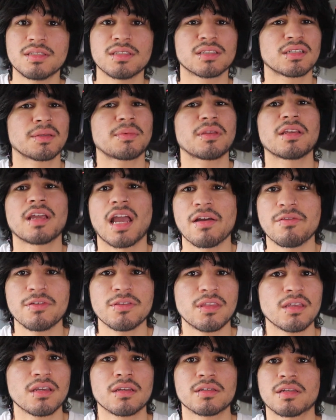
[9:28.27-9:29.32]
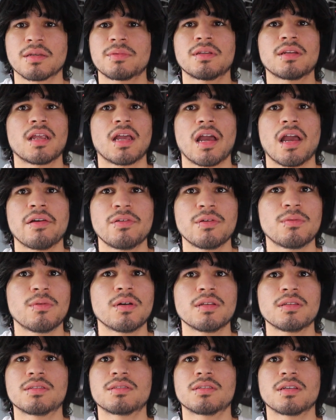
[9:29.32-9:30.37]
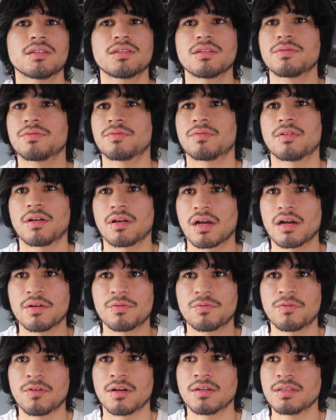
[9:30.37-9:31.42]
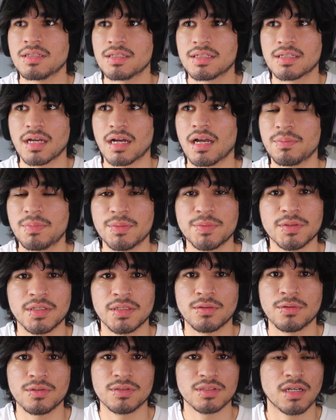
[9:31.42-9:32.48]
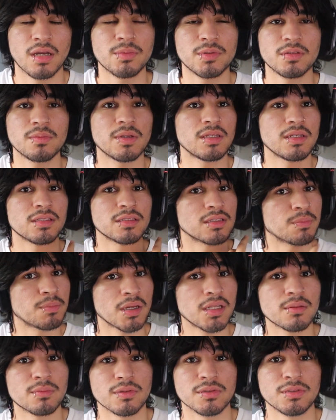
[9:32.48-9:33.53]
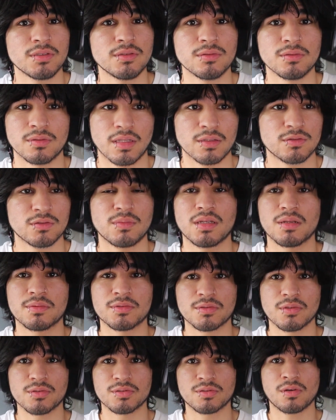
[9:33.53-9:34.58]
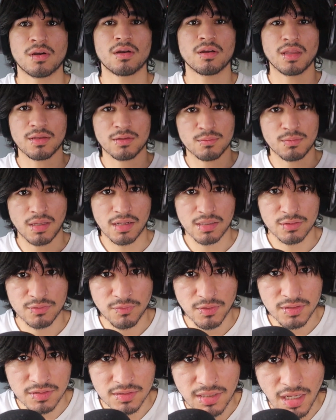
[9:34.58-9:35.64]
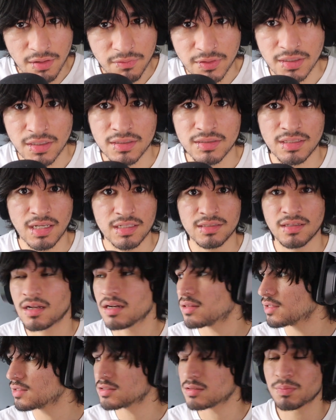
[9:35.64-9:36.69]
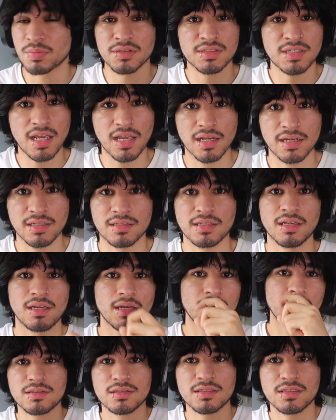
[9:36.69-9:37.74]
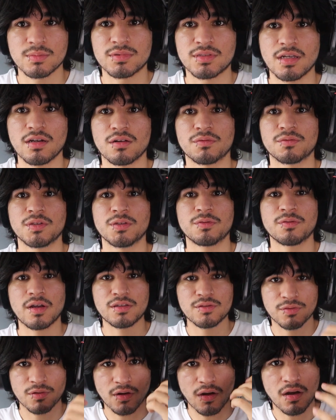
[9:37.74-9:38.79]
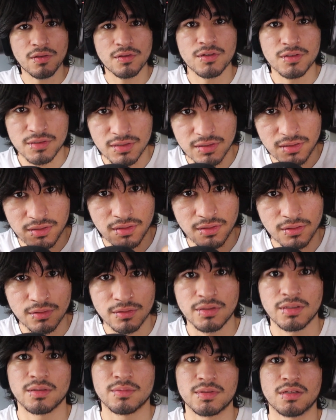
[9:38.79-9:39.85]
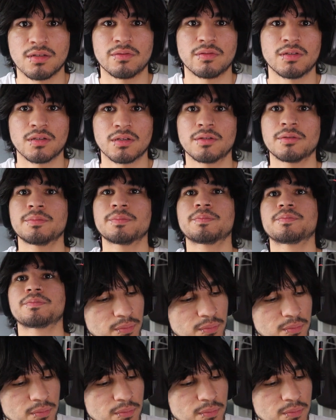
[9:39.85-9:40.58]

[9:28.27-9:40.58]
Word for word: He's accepting everything, accepting everyone. Such a, a friendly guy. People can always come to me, and he's dependable too. that's what made him so strong, and that's what made his fists heavy because he has a lot of things to protect. Not just himself. He fights for others, including himself. You know.